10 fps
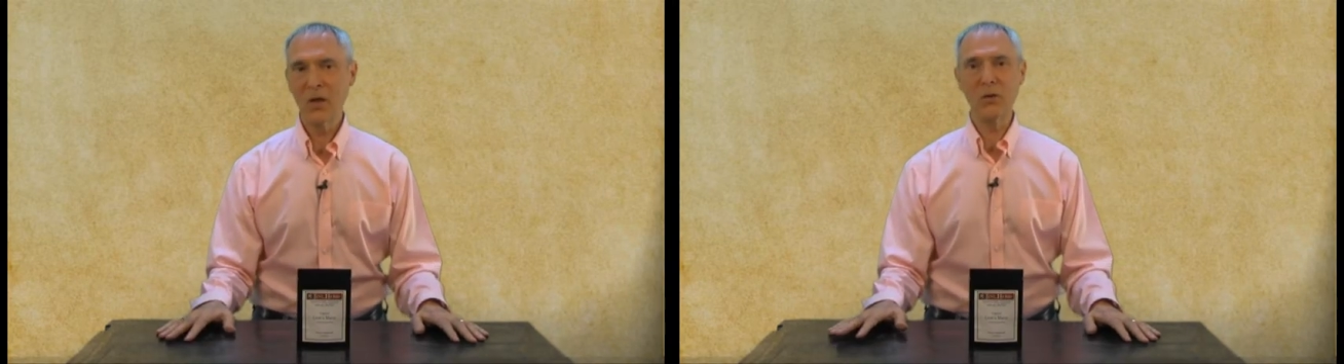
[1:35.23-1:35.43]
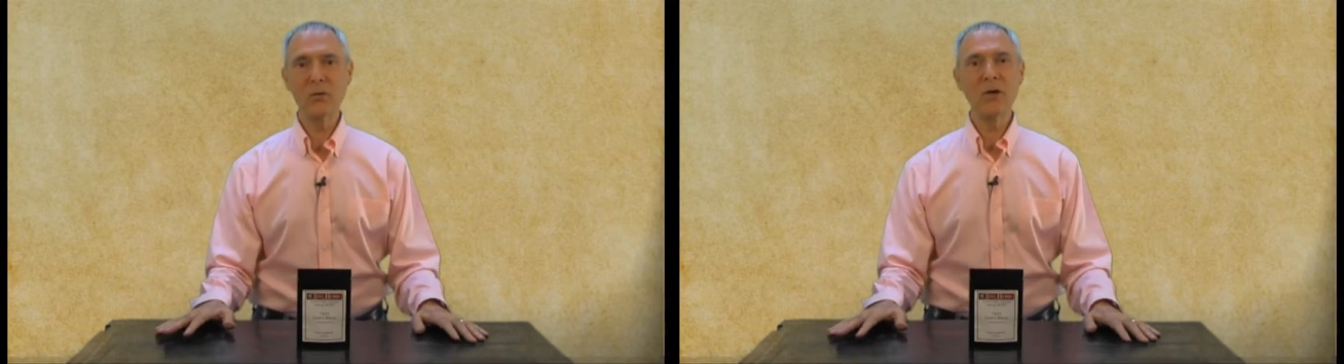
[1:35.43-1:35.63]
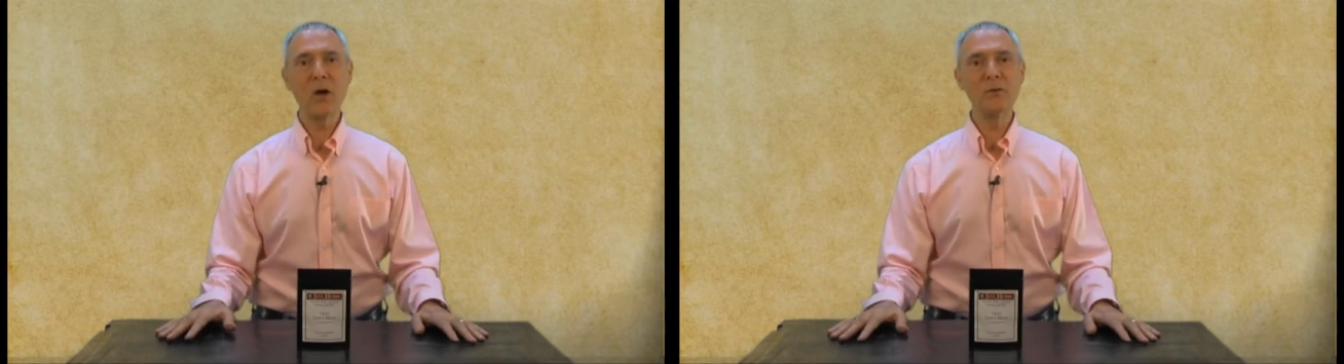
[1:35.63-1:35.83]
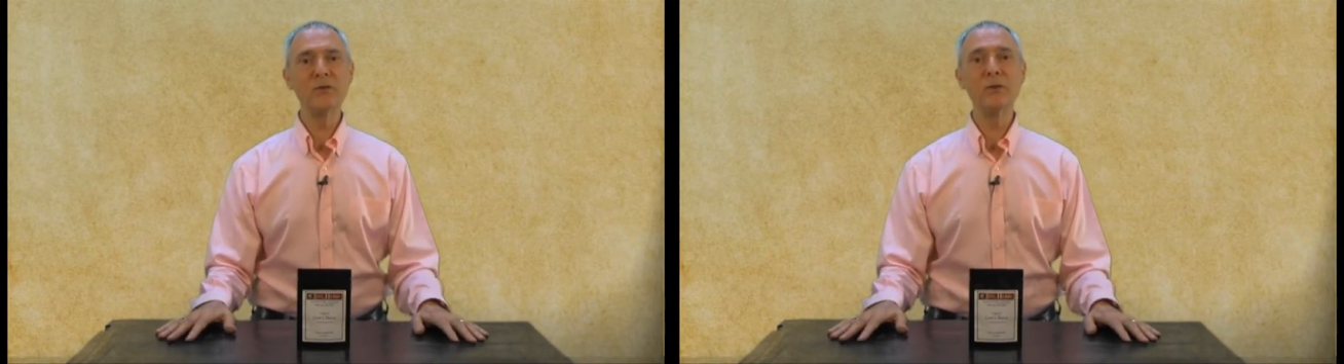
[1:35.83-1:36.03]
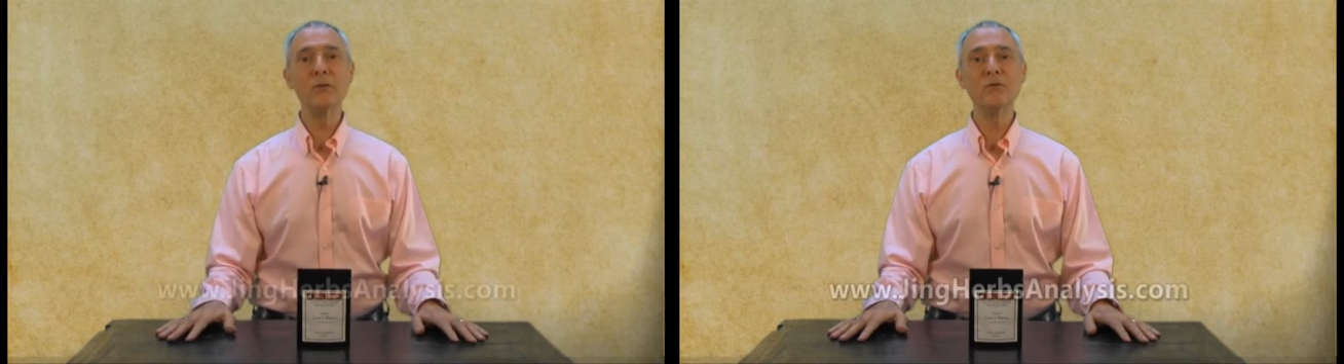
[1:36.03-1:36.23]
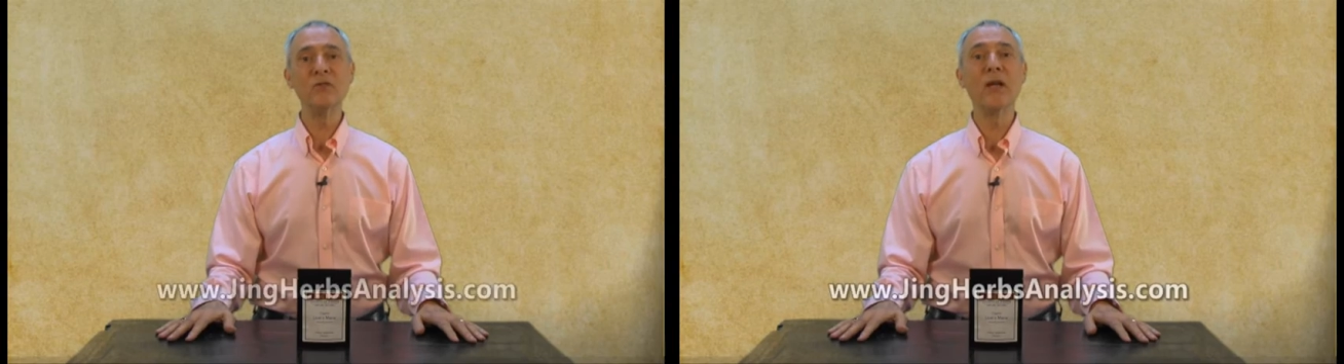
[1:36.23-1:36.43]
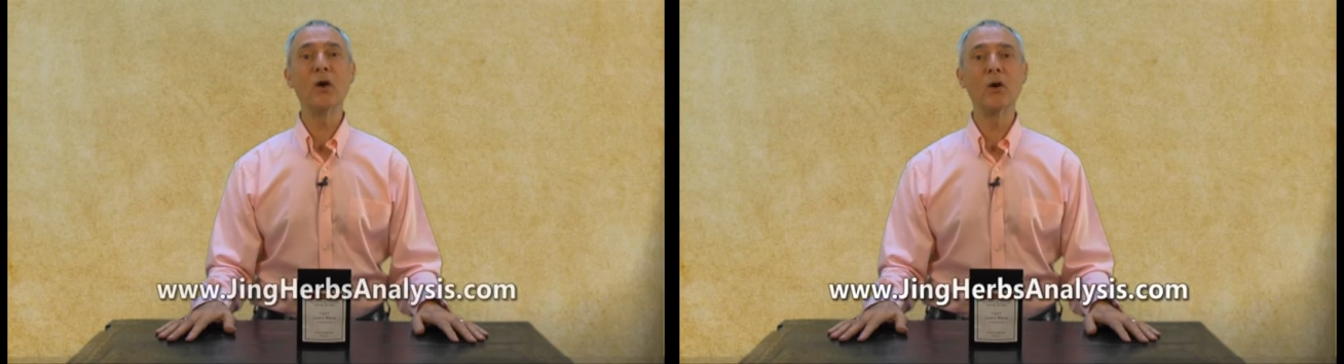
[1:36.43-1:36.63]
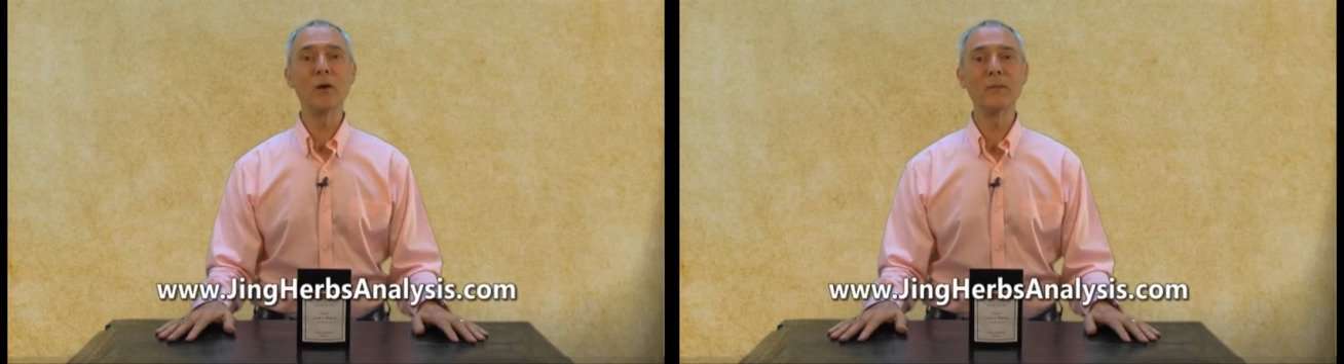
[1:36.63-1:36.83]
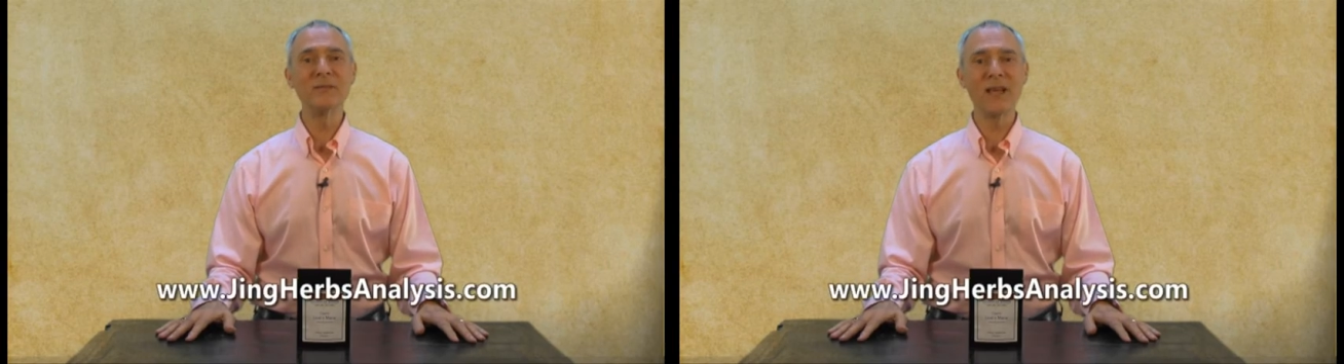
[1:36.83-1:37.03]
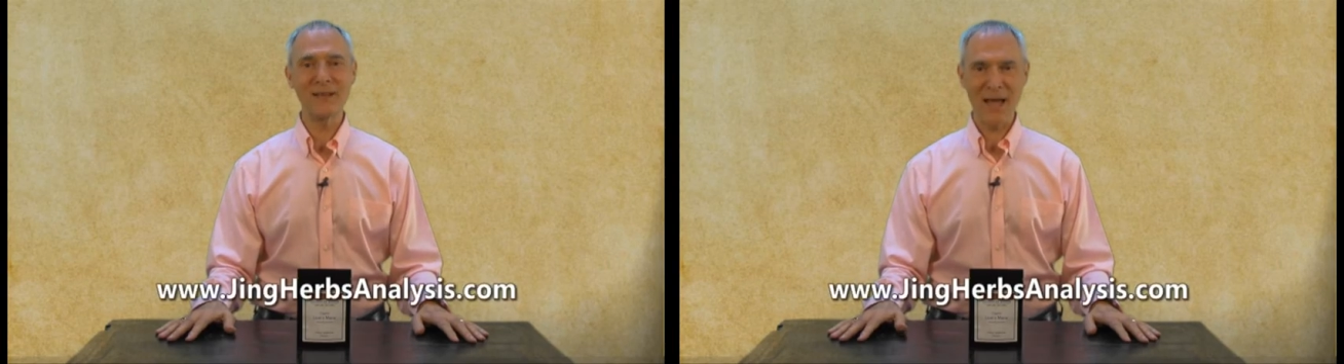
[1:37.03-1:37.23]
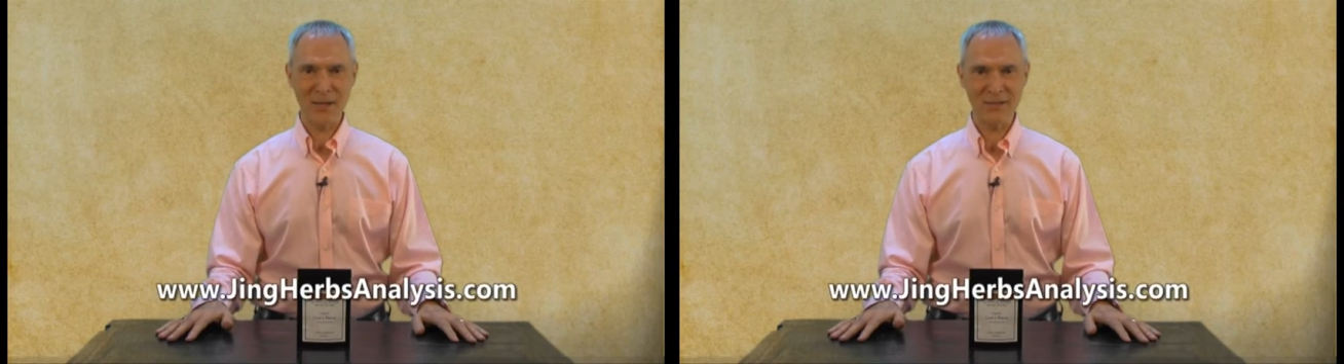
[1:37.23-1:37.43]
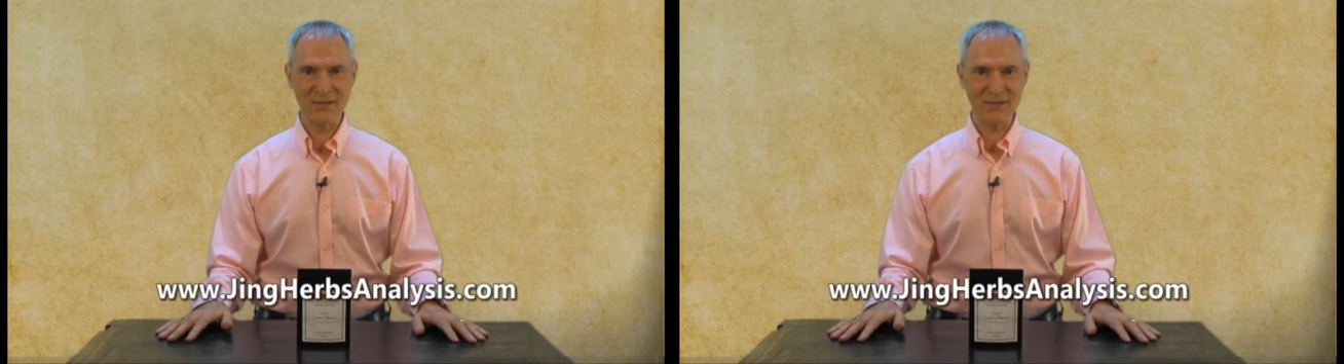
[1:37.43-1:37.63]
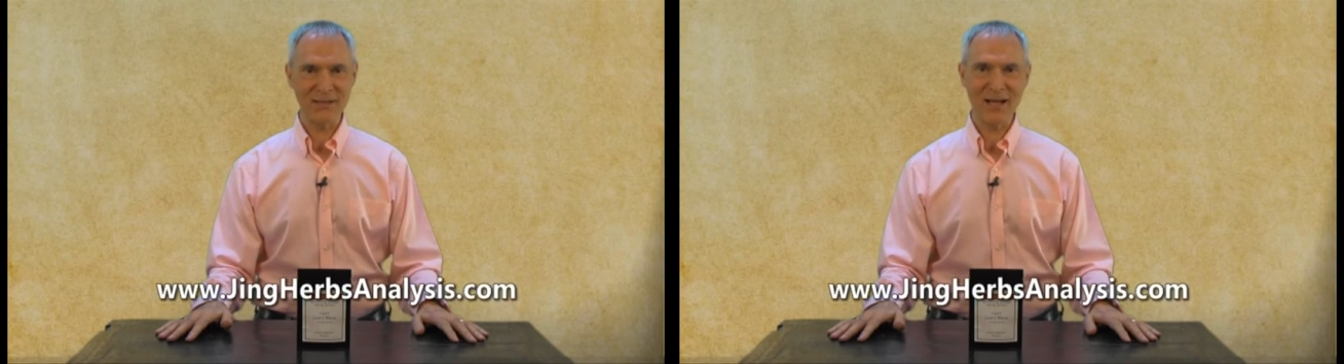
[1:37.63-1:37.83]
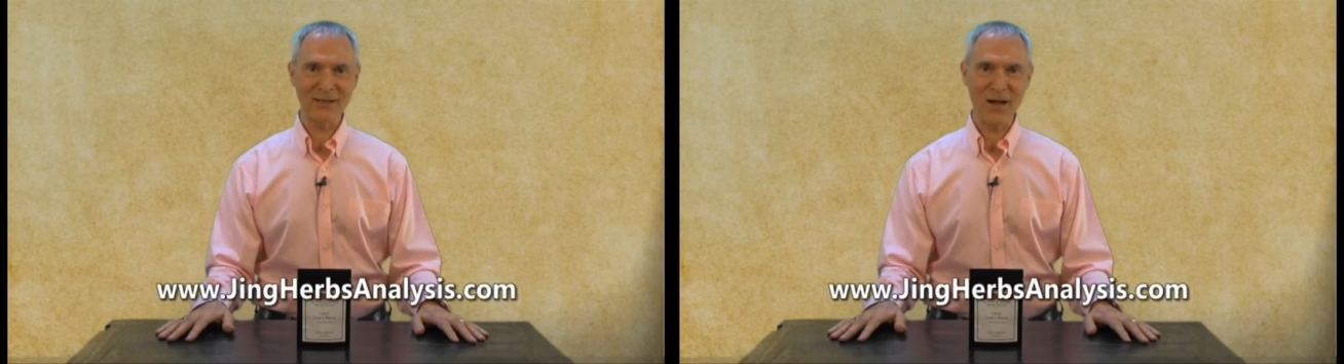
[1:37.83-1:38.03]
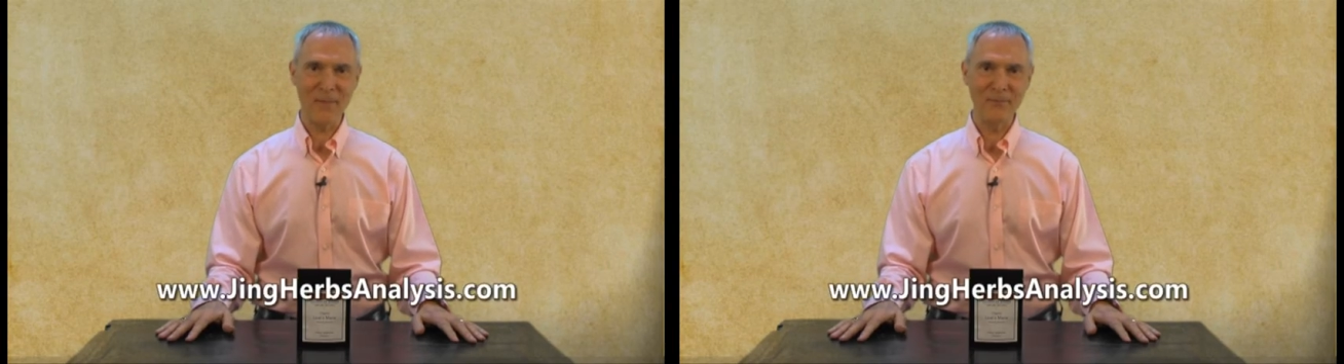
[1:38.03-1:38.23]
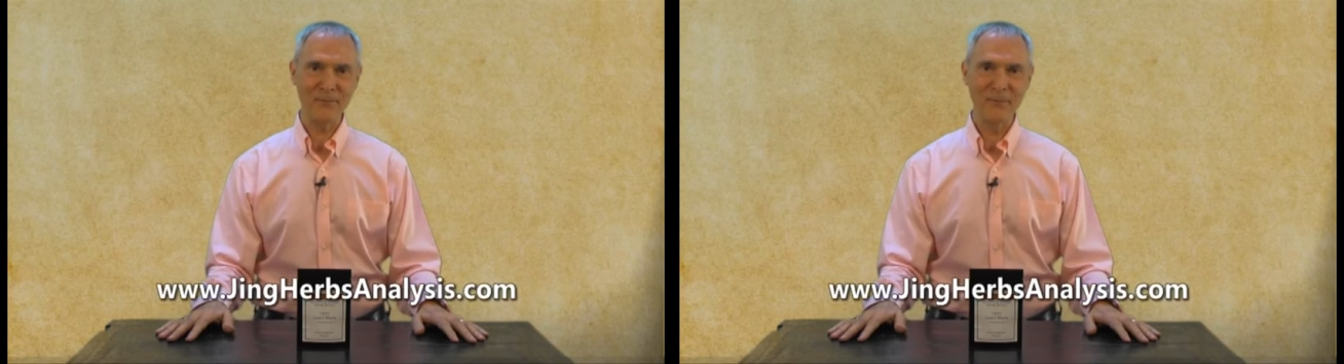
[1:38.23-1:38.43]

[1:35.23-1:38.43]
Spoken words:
you can go to jingherbsanalysis.com.